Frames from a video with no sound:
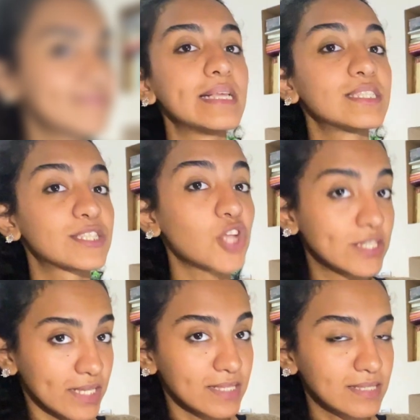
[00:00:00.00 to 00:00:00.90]

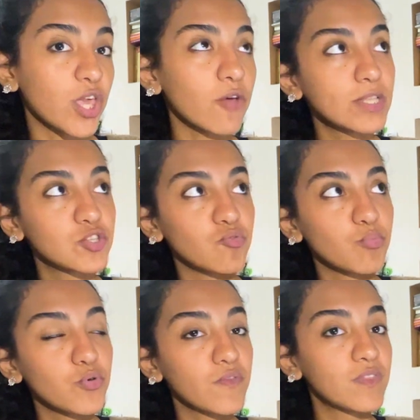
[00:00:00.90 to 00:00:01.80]
Studies. Going to
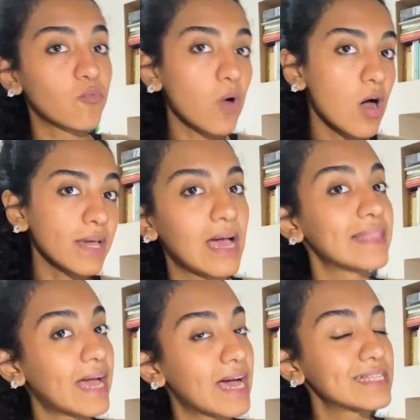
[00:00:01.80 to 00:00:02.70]
remove the y and
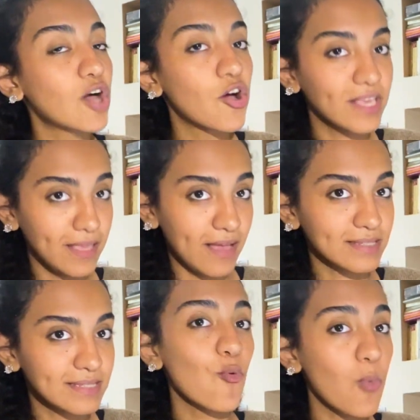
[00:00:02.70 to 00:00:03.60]
add
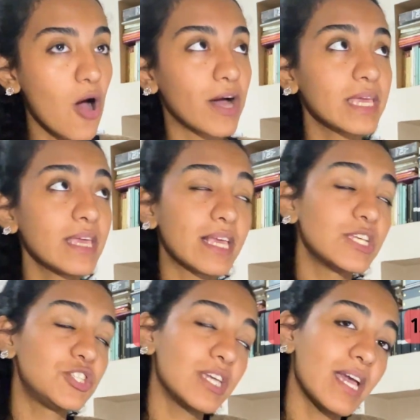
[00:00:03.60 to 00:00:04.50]
ies. Why? He,
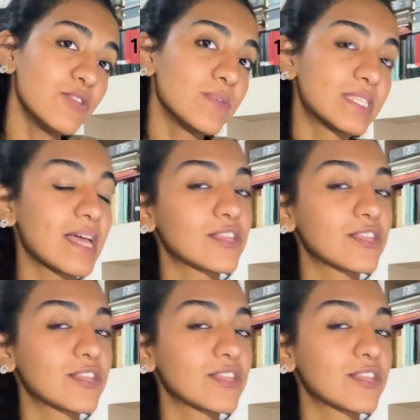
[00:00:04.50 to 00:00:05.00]
she, it, we said